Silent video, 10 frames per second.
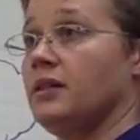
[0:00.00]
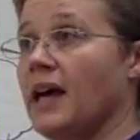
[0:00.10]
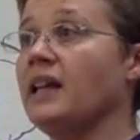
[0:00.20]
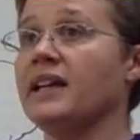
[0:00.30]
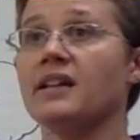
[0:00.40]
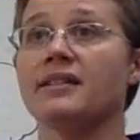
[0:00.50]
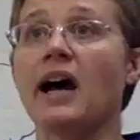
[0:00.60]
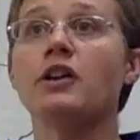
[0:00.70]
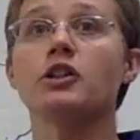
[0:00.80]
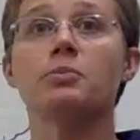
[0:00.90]
telling us
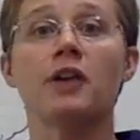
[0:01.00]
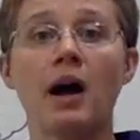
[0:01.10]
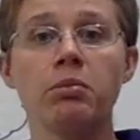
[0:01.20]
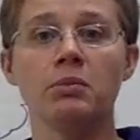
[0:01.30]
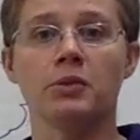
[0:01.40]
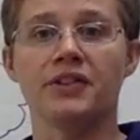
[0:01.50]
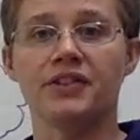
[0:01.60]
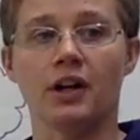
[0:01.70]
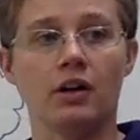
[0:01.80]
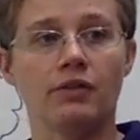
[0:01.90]
how your problem was
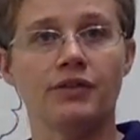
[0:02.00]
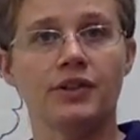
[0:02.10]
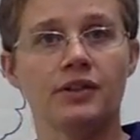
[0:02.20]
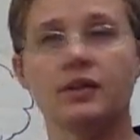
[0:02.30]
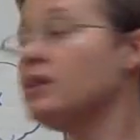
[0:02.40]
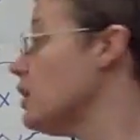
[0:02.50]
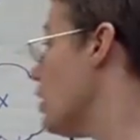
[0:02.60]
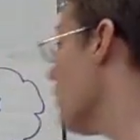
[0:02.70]
solved. All